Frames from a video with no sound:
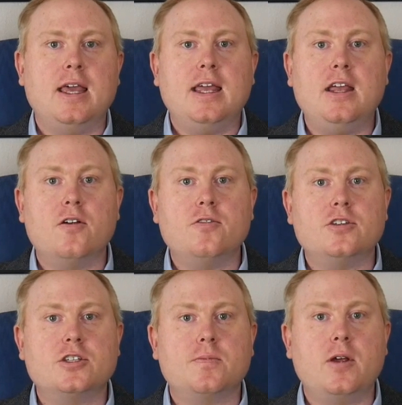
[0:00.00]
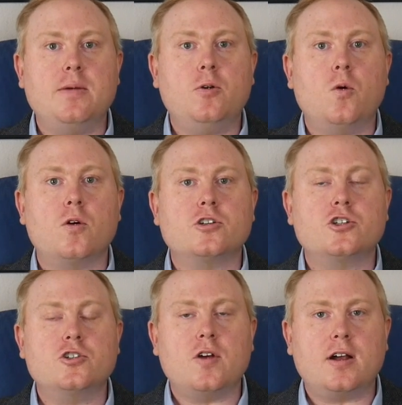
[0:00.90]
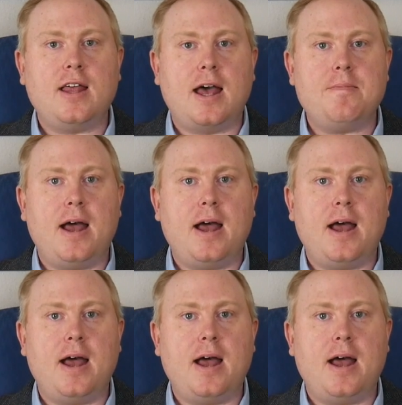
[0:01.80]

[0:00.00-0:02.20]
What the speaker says: Here, the Supreme Court struck that